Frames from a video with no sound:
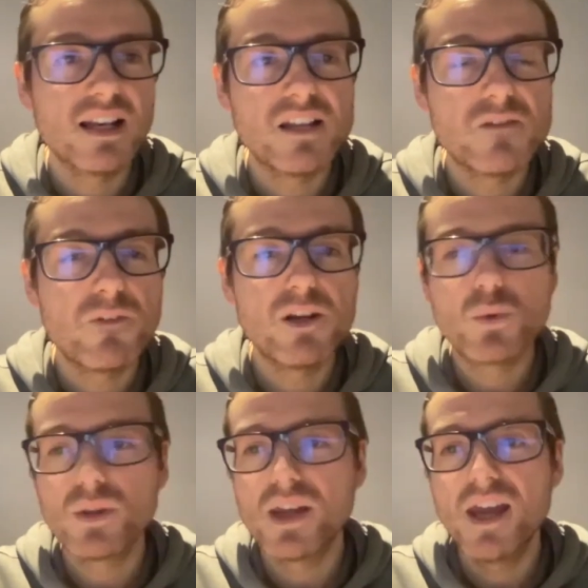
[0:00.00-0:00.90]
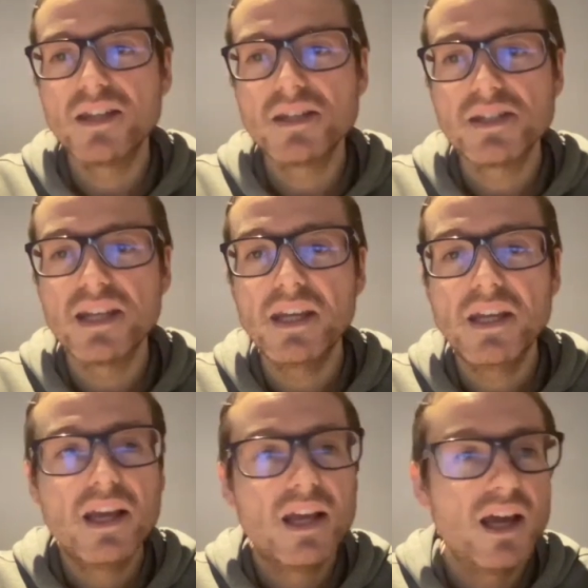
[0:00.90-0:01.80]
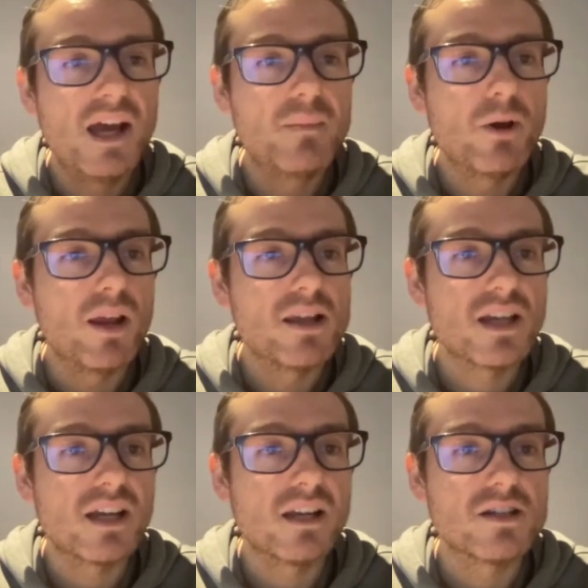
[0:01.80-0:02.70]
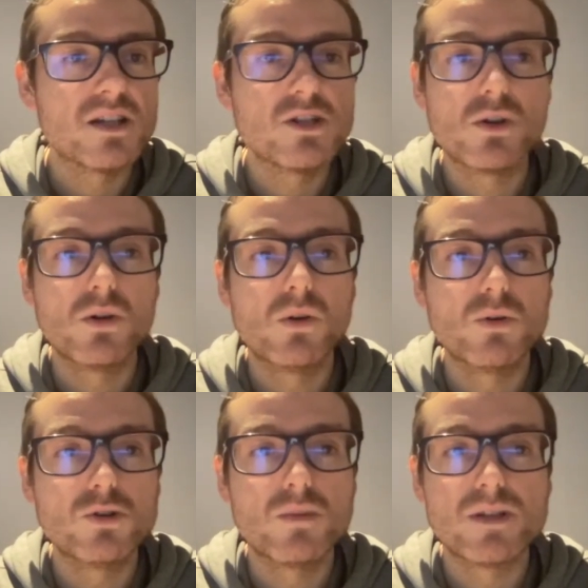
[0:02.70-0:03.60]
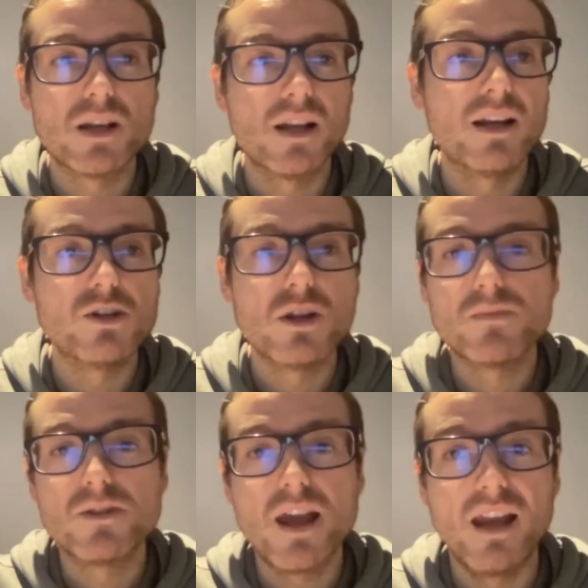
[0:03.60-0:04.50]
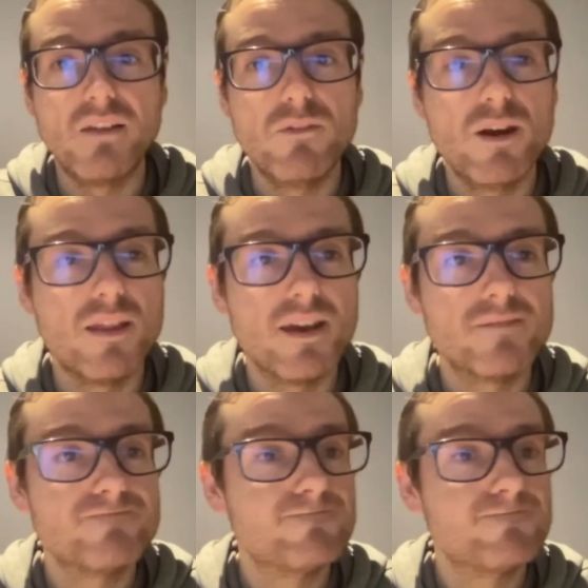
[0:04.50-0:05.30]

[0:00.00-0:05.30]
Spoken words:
Let's finish with courtesy, unless I can assist your lordships and ladyships any further.